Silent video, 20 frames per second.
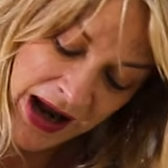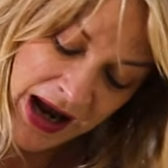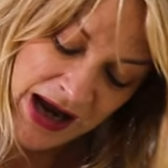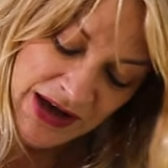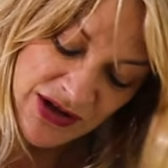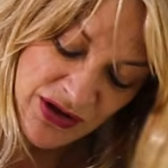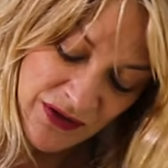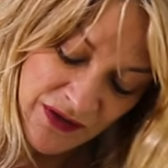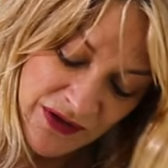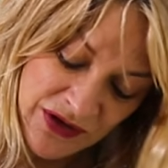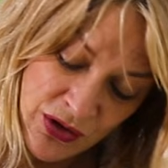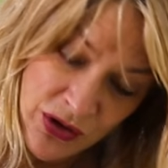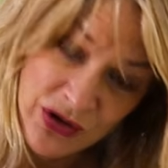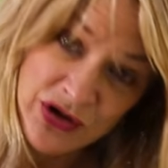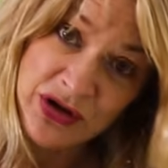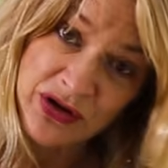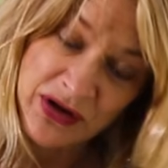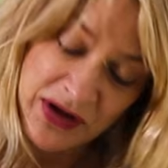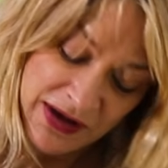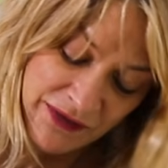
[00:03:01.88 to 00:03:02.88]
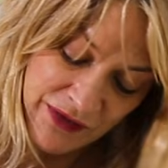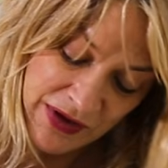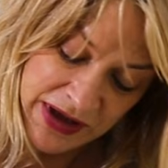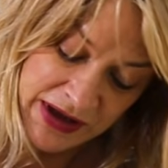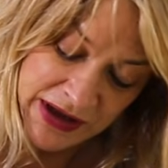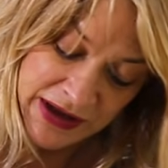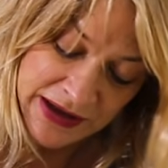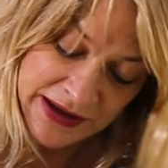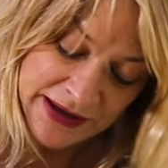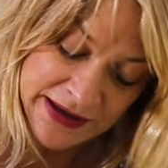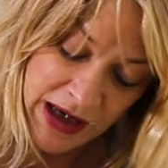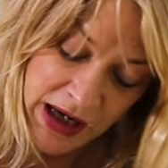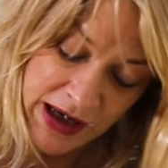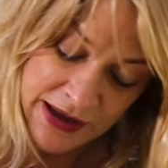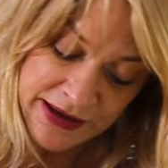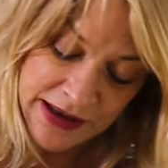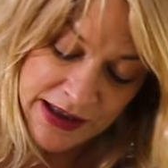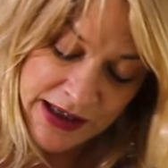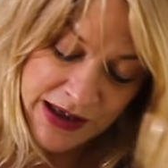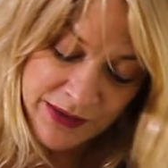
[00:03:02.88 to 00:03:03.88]
I sort of toss on everything inside.
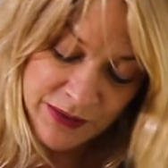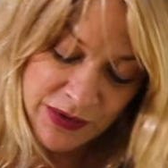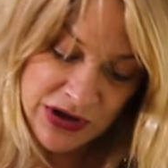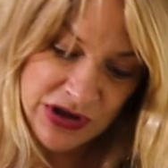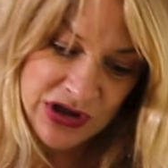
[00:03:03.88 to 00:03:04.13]
I'm going to